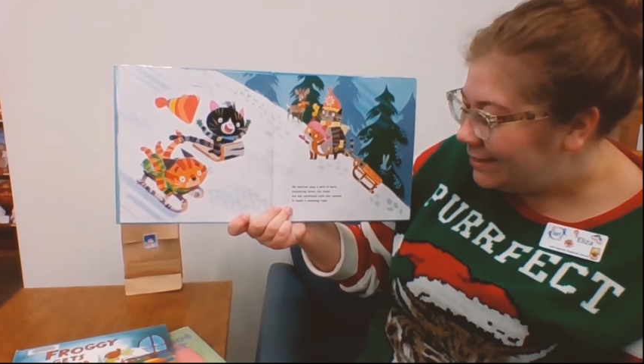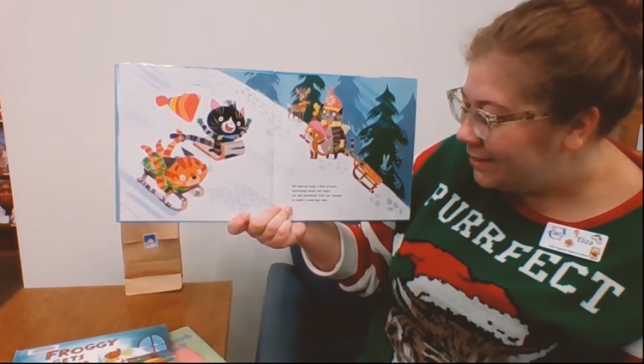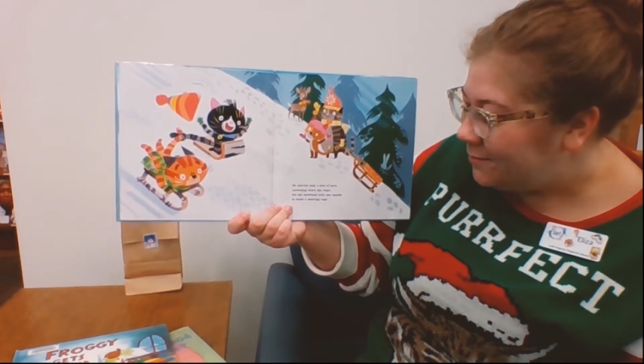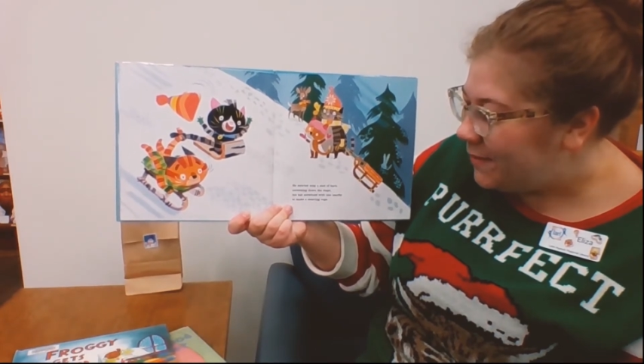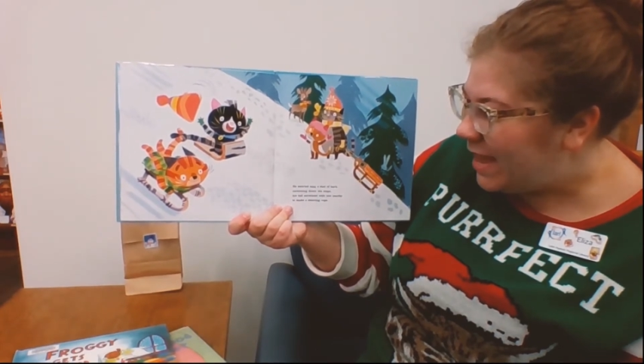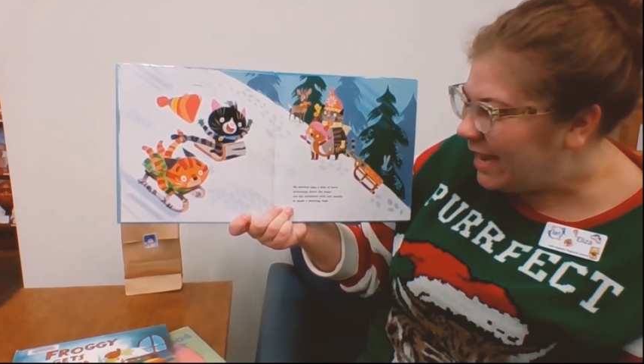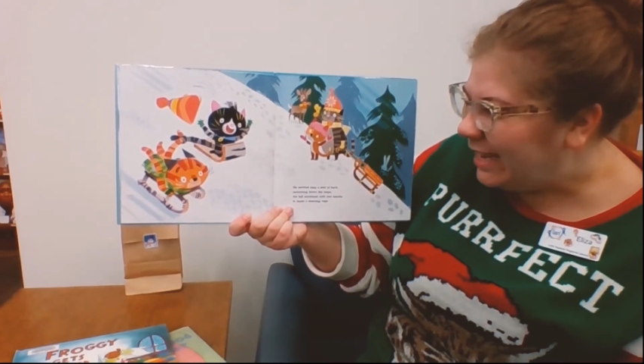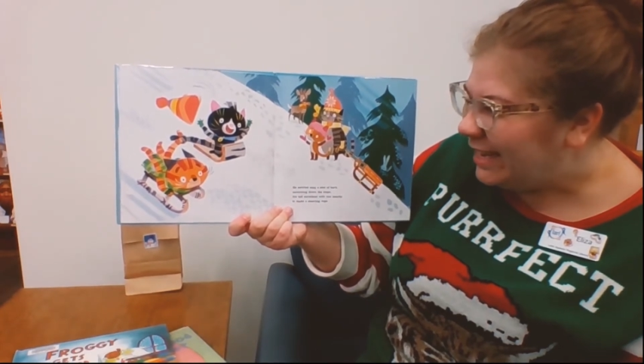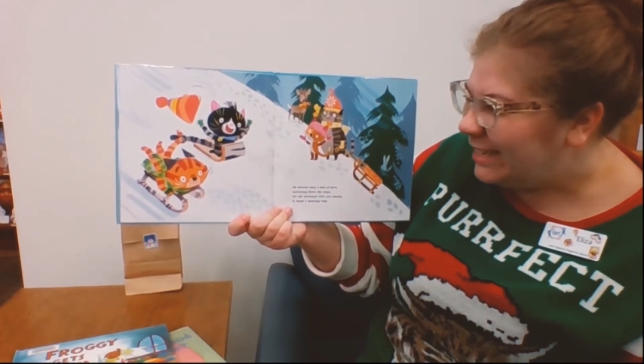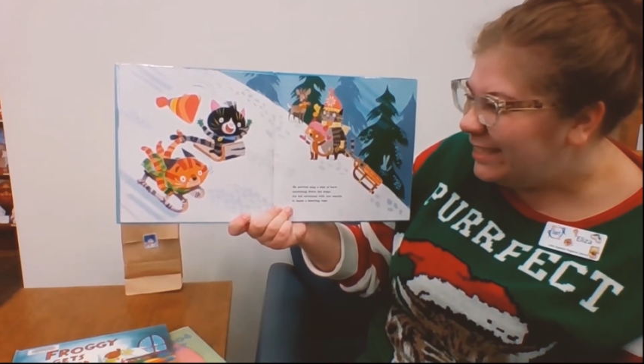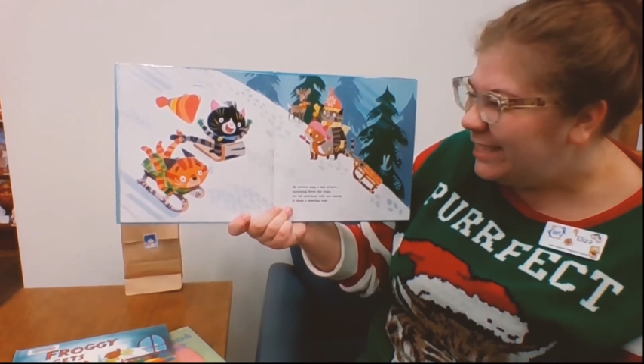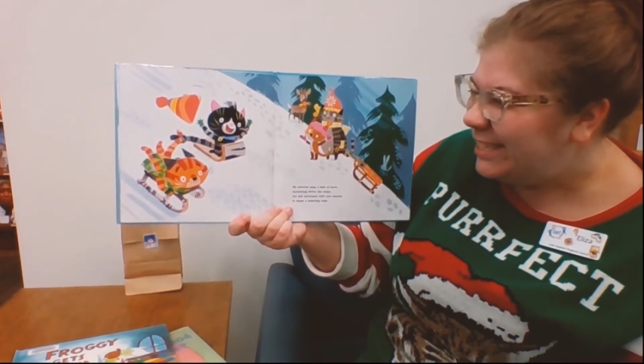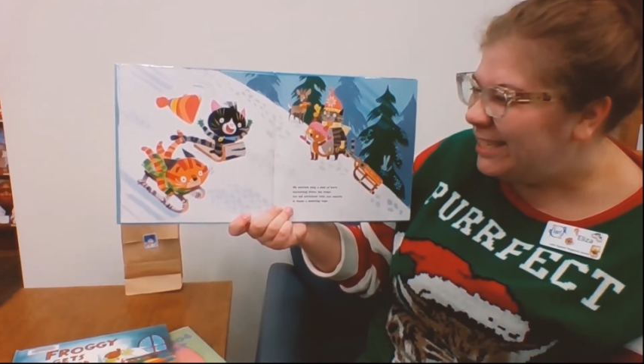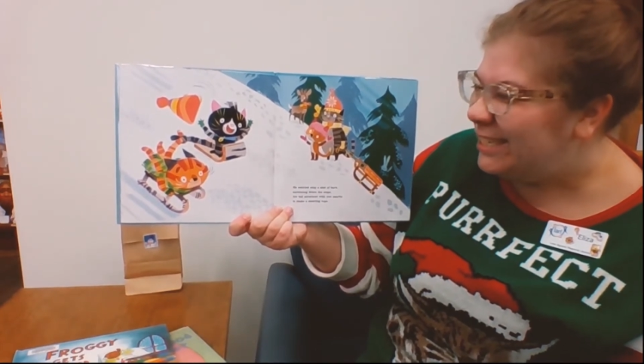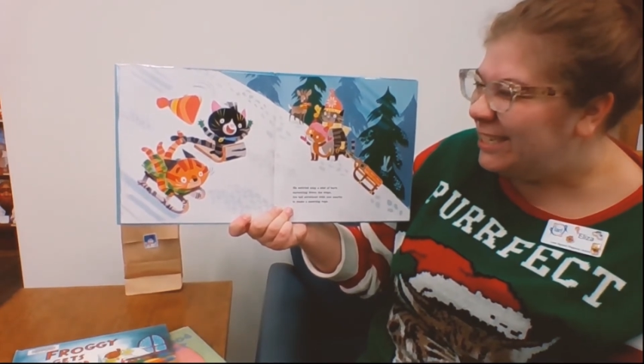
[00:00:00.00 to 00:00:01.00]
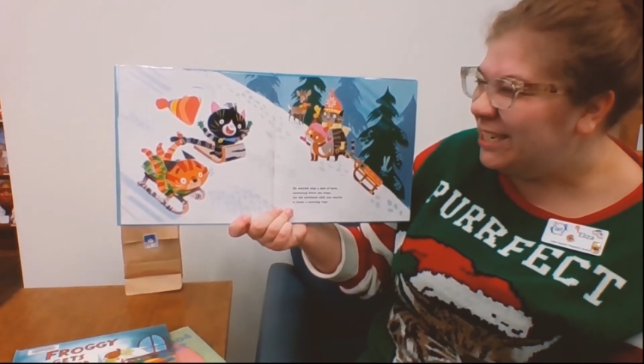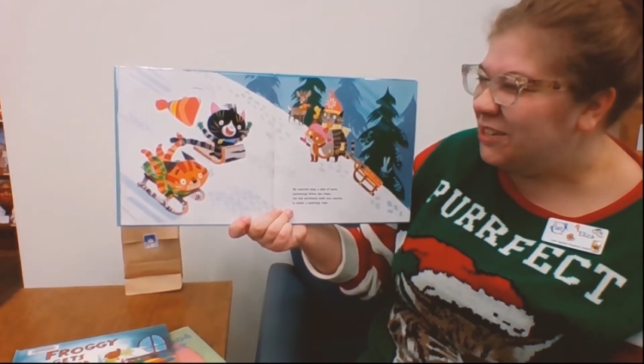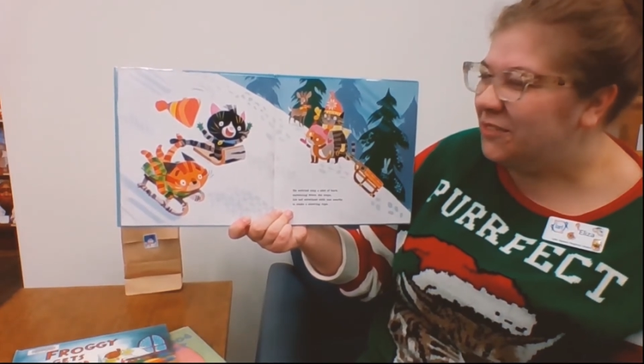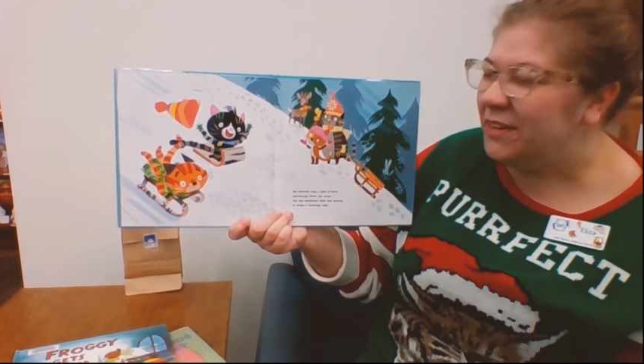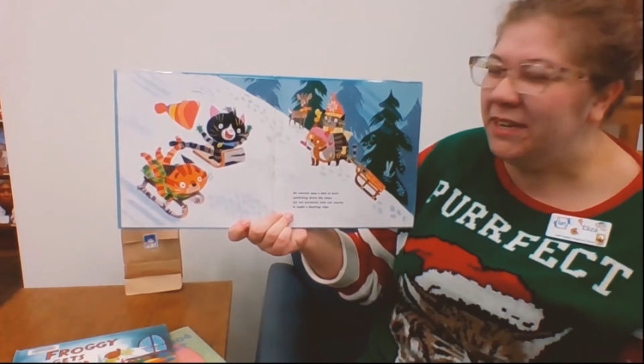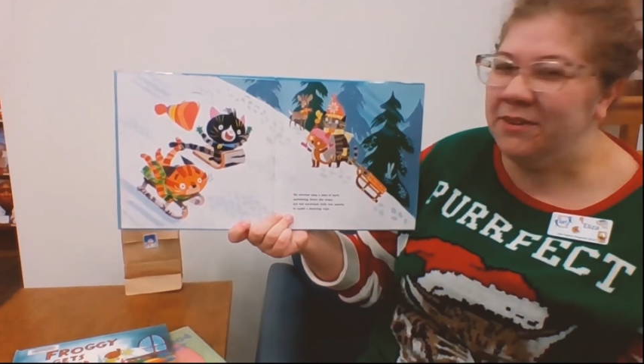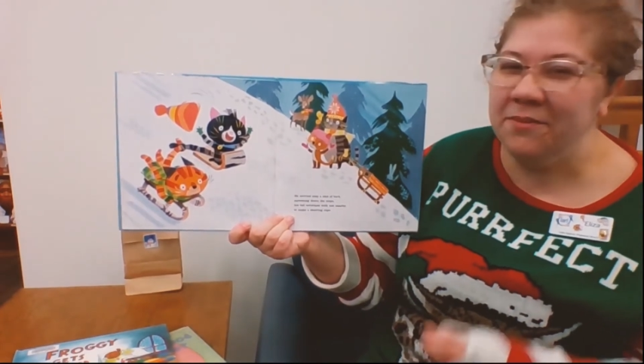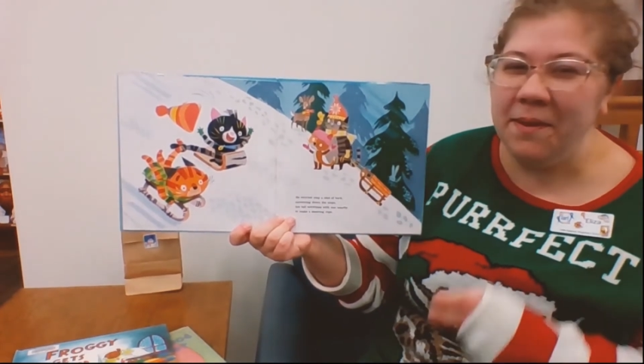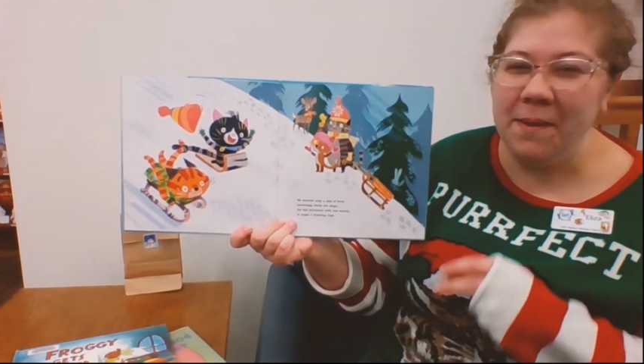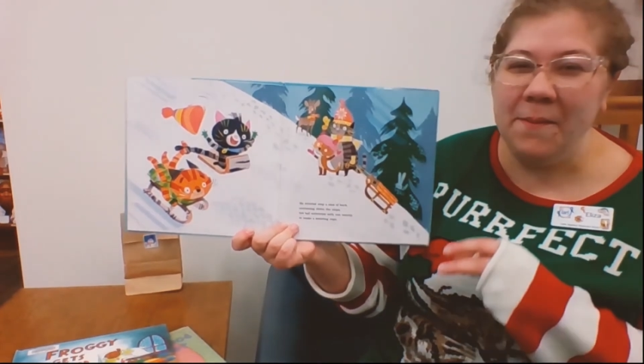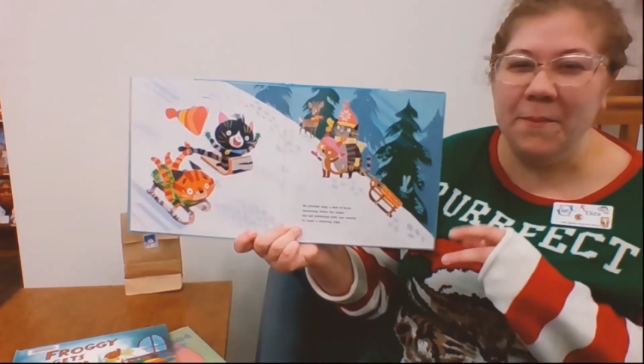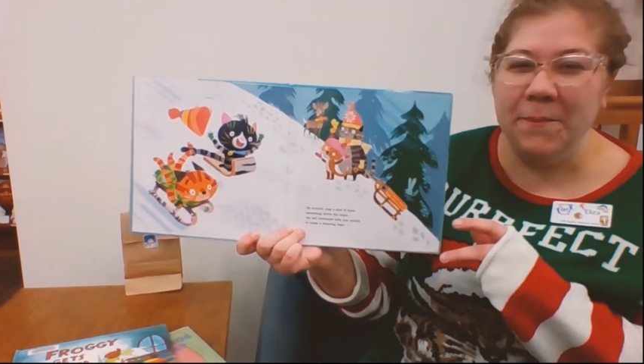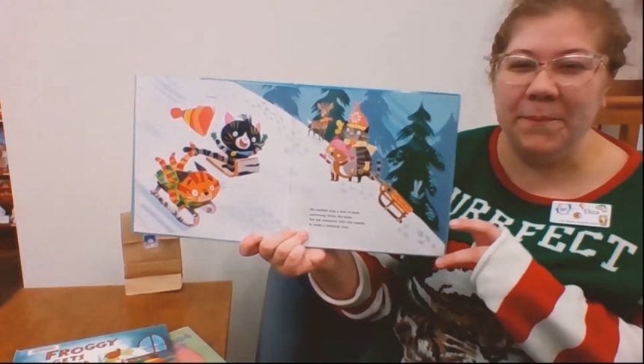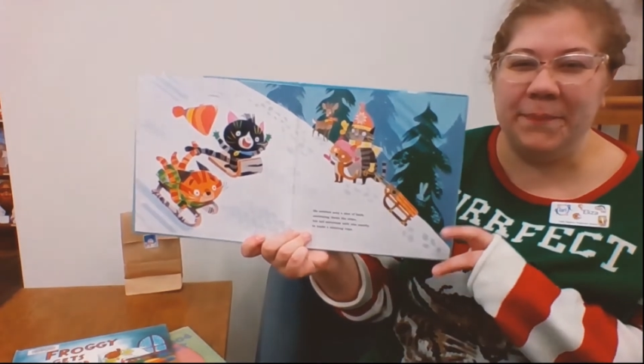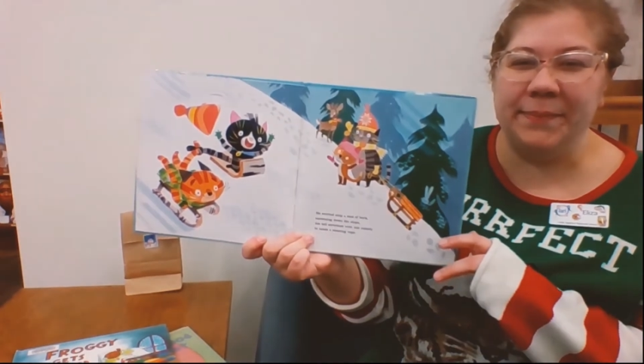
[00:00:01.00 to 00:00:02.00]
to make a steering
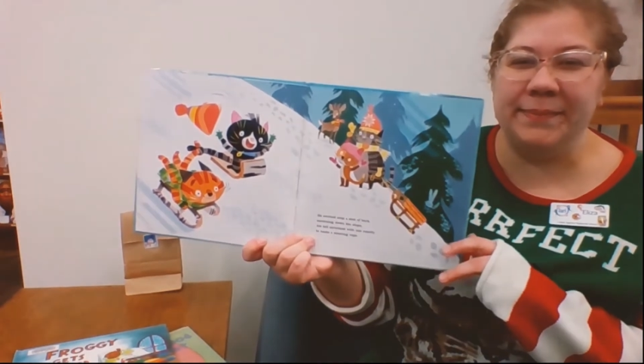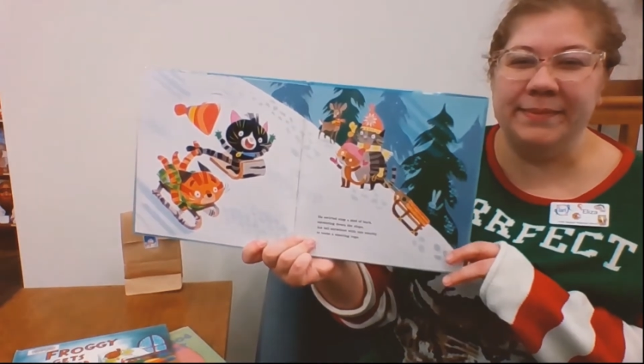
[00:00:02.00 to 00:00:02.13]
rope.